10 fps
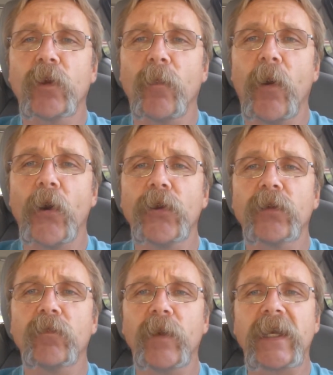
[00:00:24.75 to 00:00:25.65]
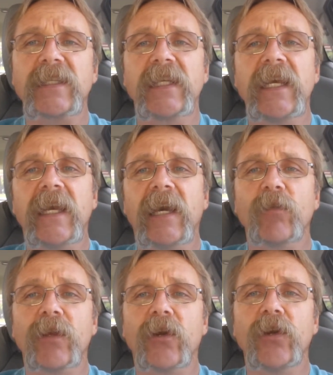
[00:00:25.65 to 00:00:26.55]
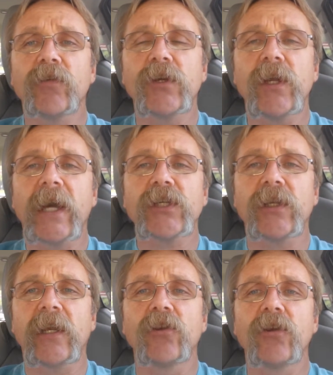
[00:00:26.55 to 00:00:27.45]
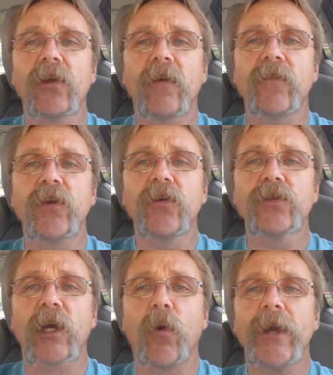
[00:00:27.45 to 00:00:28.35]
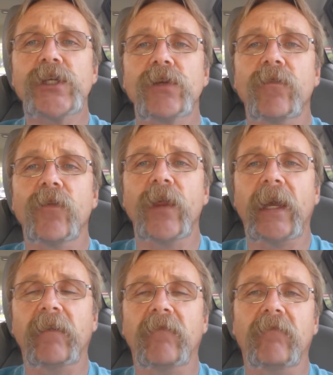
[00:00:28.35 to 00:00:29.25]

component being is leading in with a good introduction and if you use a question for that